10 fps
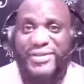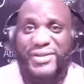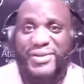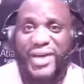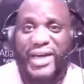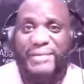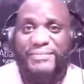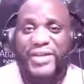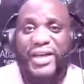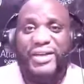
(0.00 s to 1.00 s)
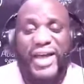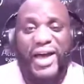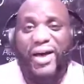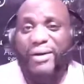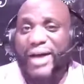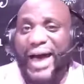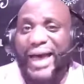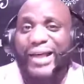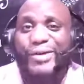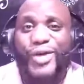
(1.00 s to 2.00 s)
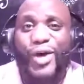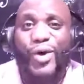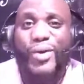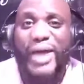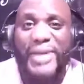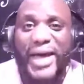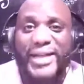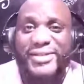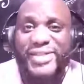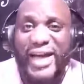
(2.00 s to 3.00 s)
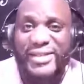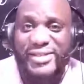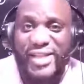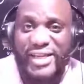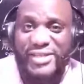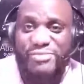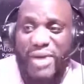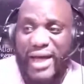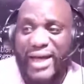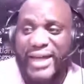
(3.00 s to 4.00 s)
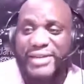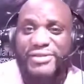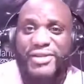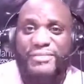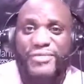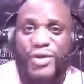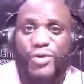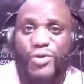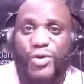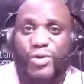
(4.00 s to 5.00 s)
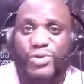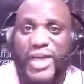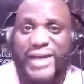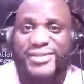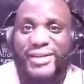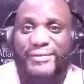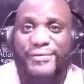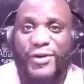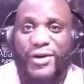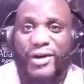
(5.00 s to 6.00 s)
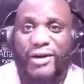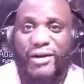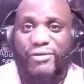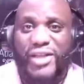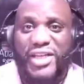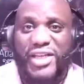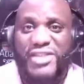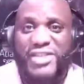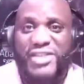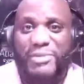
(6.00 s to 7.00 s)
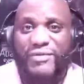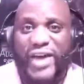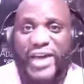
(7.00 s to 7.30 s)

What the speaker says: Okay. Now, I don't know. I'm not inside this lady's mind who's asking for relationship advice.